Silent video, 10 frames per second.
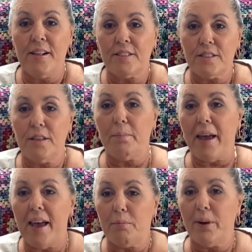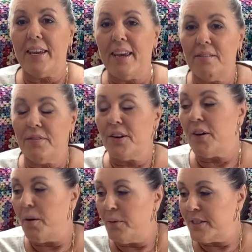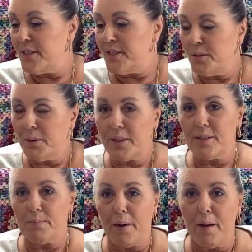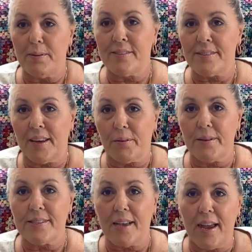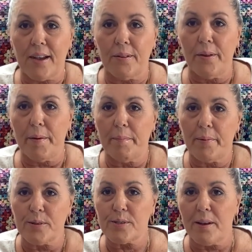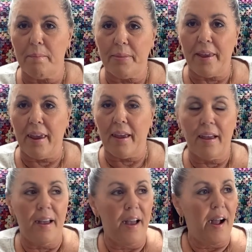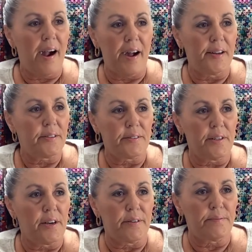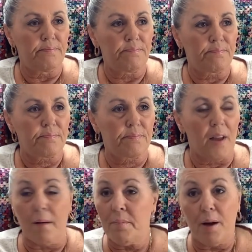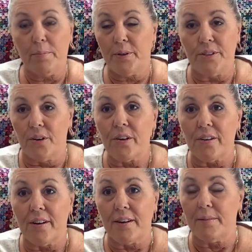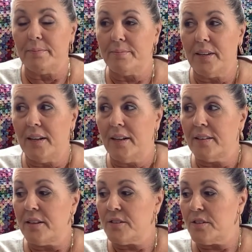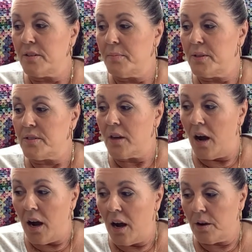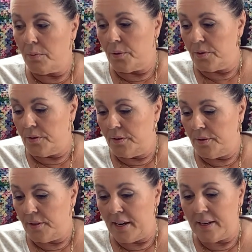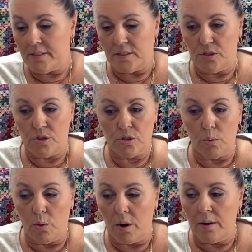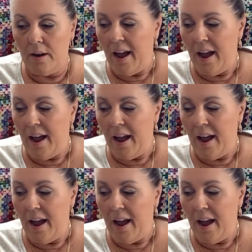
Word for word: It's too bad we can't figure out what to do with those bobbins, like recycle them or something. I don't know. I'm not putting yarn on them. Those are the most awkward things to store.